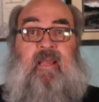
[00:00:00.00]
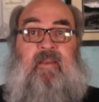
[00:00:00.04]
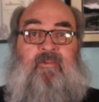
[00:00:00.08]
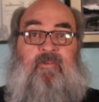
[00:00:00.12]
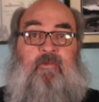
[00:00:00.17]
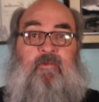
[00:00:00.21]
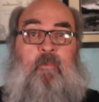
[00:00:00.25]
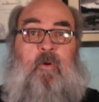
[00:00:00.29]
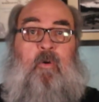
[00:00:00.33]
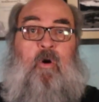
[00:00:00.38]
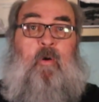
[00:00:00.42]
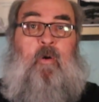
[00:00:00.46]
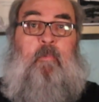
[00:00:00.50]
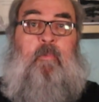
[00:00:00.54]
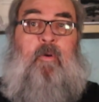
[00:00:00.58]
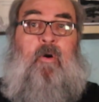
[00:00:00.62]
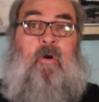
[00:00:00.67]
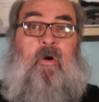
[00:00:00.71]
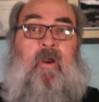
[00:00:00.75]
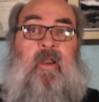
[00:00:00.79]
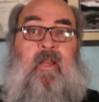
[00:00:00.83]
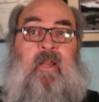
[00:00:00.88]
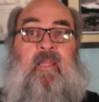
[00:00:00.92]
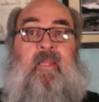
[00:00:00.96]
a small
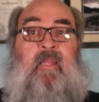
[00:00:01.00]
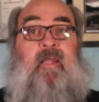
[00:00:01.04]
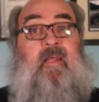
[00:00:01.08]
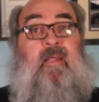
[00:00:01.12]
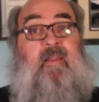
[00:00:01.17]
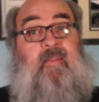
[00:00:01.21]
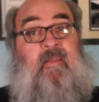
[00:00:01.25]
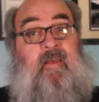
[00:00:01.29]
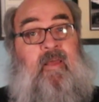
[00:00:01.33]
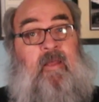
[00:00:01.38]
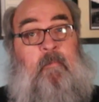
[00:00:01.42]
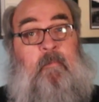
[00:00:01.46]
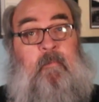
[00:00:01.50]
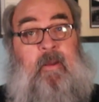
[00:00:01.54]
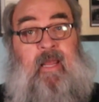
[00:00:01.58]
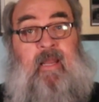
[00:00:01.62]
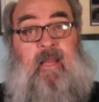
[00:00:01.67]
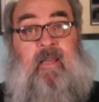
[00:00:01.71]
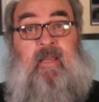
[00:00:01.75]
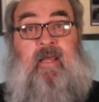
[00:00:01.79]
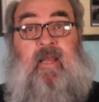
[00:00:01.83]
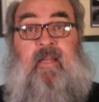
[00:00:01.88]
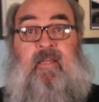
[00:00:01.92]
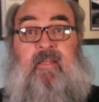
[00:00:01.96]
part in The Thin
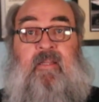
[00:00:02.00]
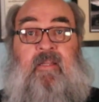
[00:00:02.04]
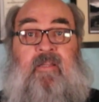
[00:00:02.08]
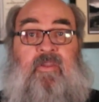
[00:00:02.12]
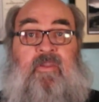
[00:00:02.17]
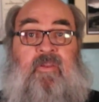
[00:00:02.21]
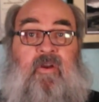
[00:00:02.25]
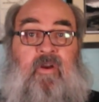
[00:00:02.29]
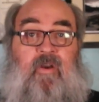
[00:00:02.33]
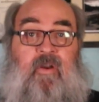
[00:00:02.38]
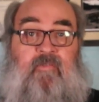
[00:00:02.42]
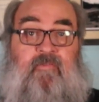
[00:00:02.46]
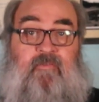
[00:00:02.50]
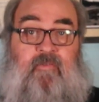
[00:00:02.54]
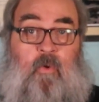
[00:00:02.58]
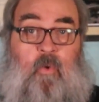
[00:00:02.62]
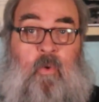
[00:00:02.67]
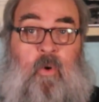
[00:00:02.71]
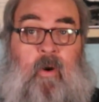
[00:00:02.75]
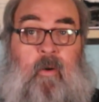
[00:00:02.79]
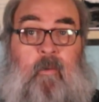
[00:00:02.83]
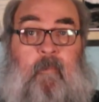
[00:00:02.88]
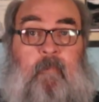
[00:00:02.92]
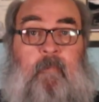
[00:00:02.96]
Man
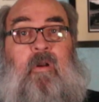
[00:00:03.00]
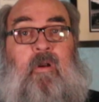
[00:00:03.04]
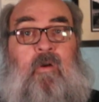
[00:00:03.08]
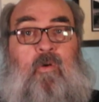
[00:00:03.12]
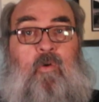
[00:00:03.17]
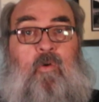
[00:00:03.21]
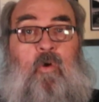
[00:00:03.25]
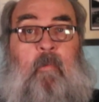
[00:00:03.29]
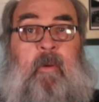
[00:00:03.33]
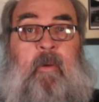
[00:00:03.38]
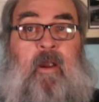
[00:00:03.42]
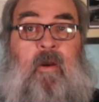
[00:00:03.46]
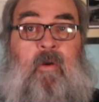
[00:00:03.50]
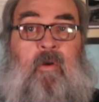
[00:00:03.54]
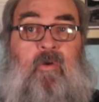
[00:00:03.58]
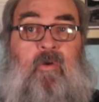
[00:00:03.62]
1934. Romero